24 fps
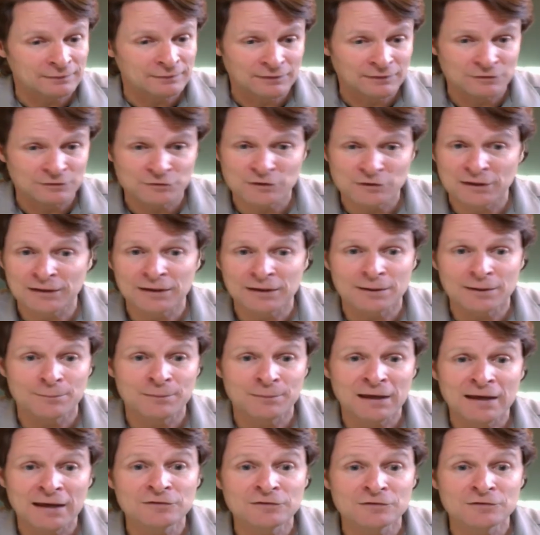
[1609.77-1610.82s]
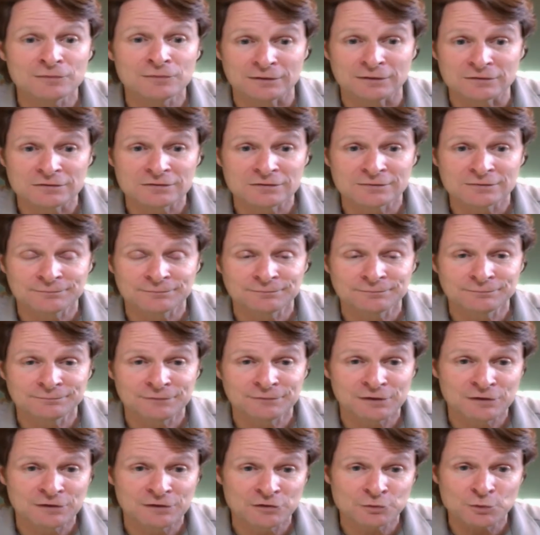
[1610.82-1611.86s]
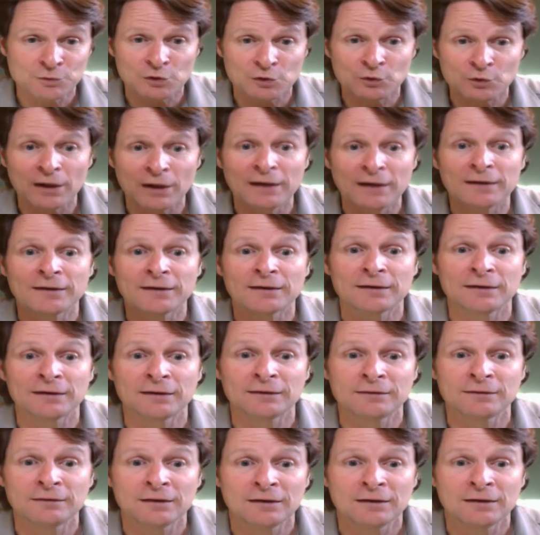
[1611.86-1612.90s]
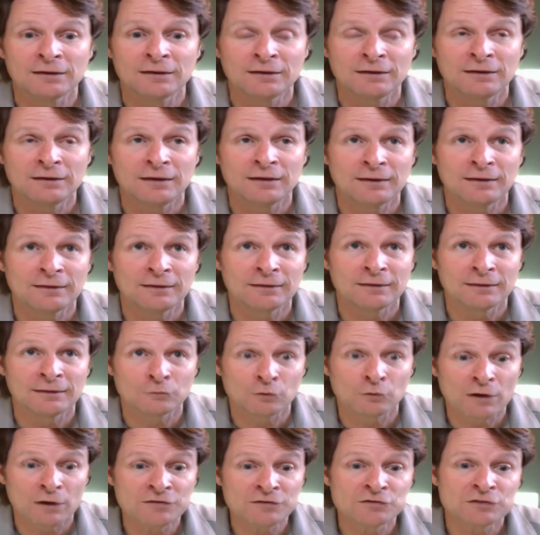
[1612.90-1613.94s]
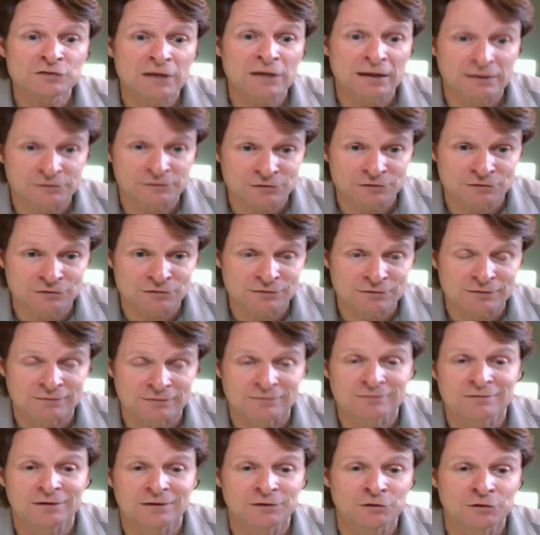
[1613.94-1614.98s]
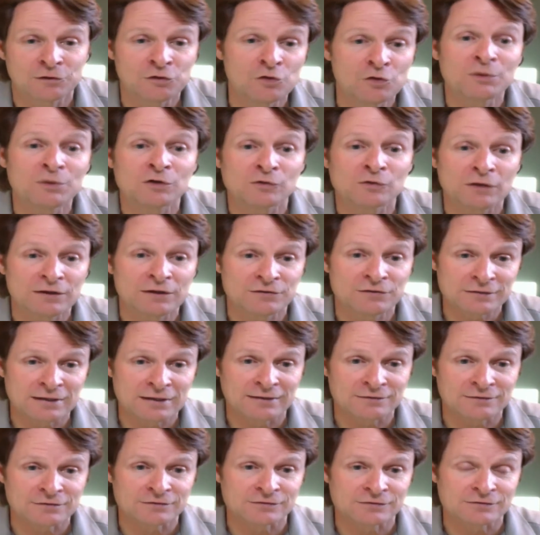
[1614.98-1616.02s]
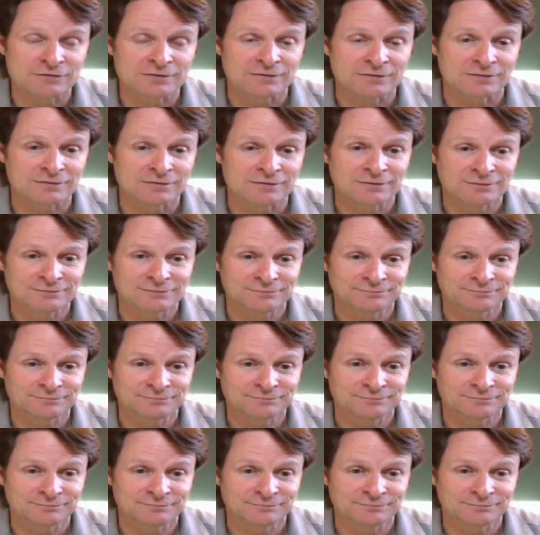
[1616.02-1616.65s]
is going to come back to us because we're creating a, a, a uh, race consciousness, a human race consciousness.